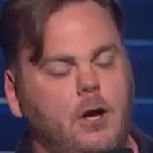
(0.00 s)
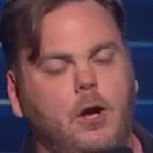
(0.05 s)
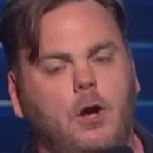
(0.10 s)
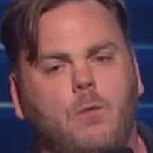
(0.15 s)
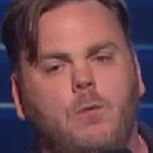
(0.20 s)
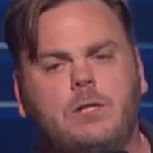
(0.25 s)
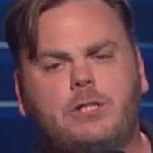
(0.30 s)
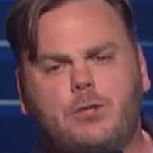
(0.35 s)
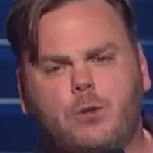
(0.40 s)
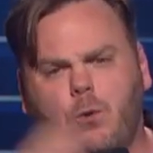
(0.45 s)

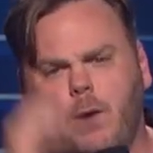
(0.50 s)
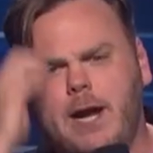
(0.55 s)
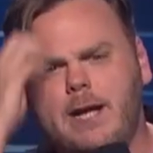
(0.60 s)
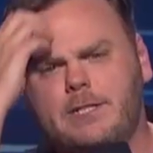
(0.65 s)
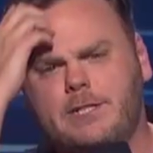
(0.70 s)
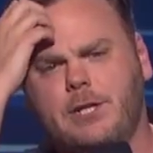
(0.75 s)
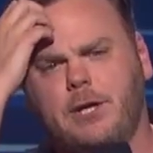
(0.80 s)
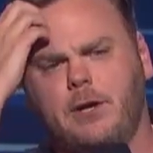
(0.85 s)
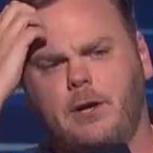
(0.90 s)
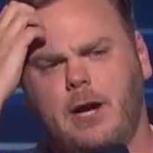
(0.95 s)
What's
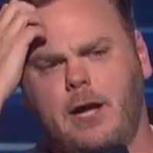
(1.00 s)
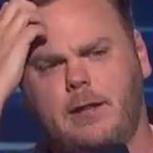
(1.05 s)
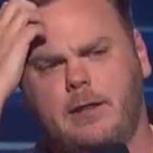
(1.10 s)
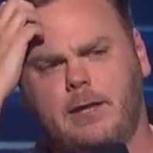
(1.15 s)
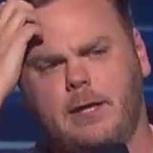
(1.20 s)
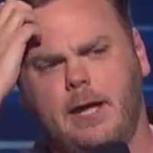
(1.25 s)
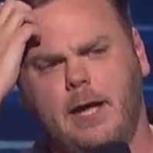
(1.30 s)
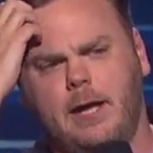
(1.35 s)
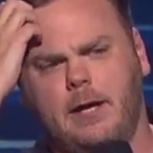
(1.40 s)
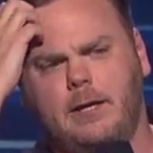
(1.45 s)
crazier, I
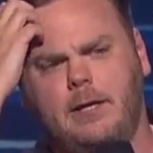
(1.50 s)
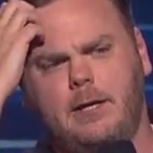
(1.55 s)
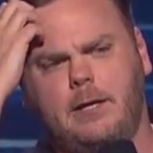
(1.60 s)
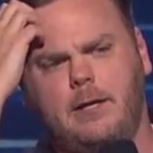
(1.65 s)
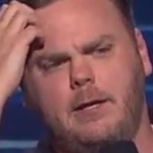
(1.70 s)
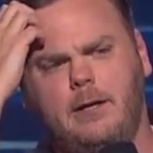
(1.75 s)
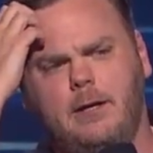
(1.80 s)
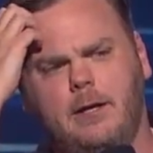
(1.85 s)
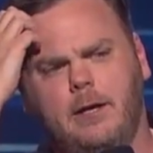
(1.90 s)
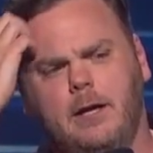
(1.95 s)
think,
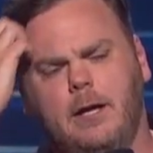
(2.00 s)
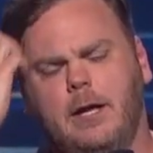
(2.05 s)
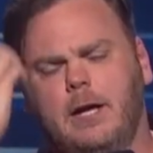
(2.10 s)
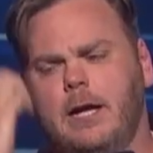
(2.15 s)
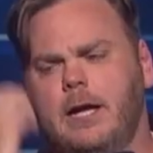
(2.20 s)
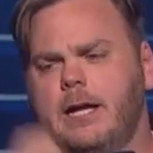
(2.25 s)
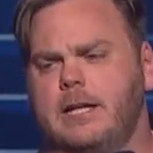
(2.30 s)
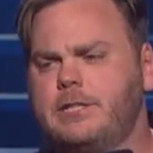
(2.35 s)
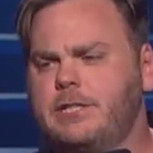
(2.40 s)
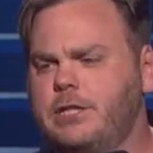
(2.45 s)

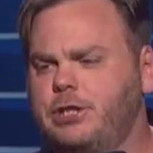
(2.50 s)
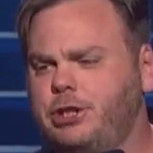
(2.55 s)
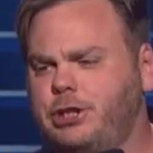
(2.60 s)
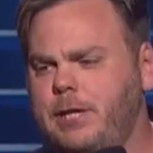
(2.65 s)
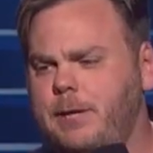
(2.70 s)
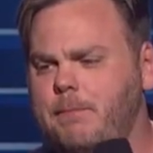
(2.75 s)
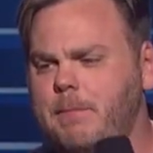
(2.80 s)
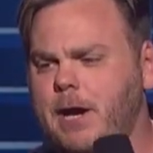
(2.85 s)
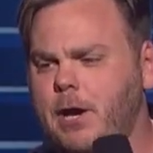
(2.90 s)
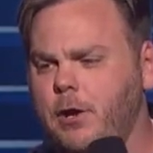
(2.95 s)
is that she
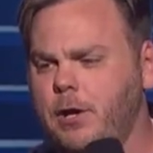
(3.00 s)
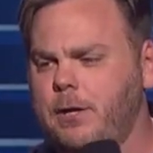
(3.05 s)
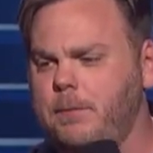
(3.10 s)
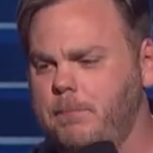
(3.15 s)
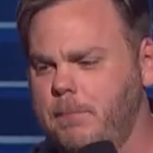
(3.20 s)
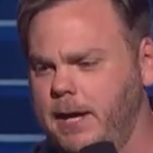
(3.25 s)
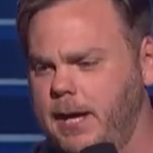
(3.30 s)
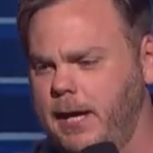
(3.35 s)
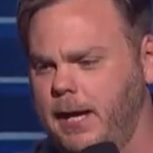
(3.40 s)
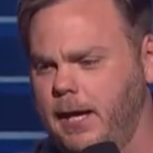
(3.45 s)
married
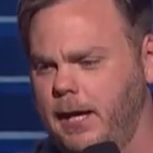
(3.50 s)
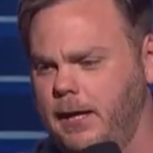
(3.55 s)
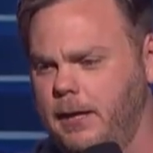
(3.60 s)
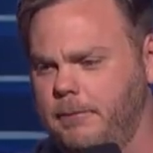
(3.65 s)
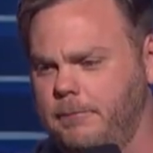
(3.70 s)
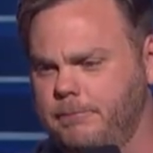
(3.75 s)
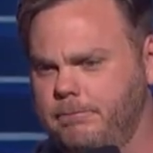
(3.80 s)
me